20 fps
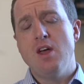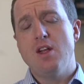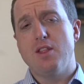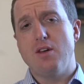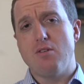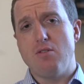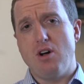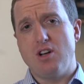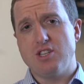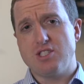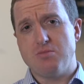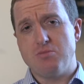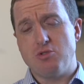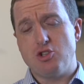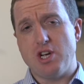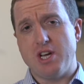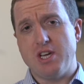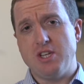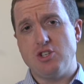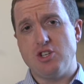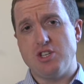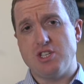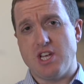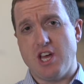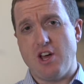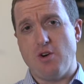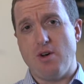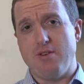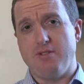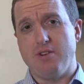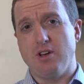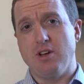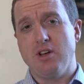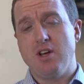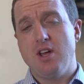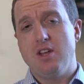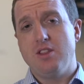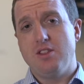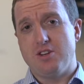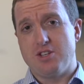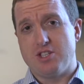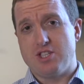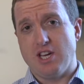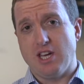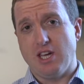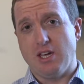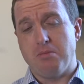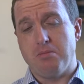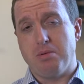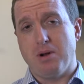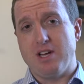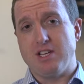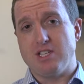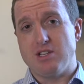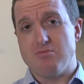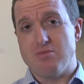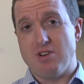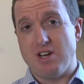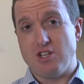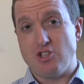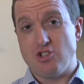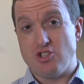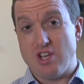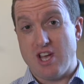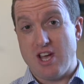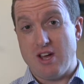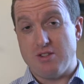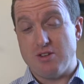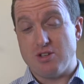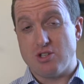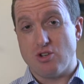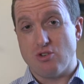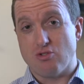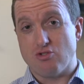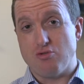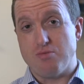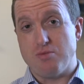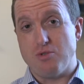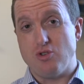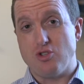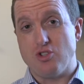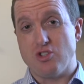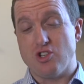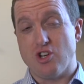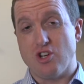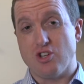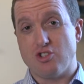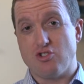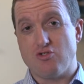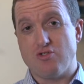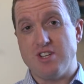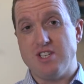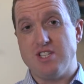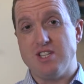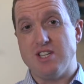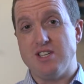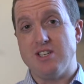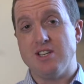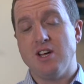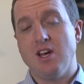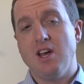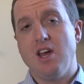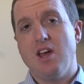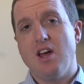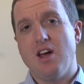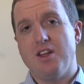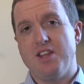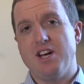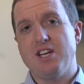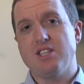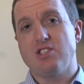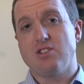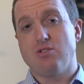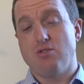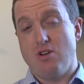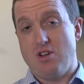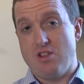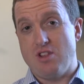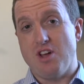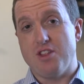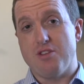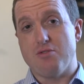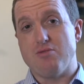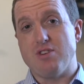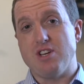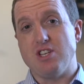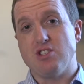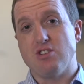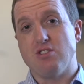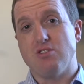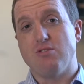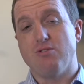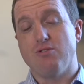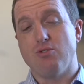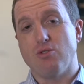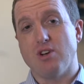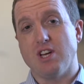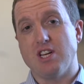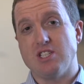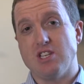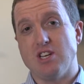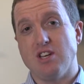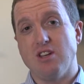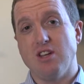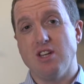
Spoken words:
There are some changes, however, that are taking place in relation to how those contributions are treated, and that's another reason for getting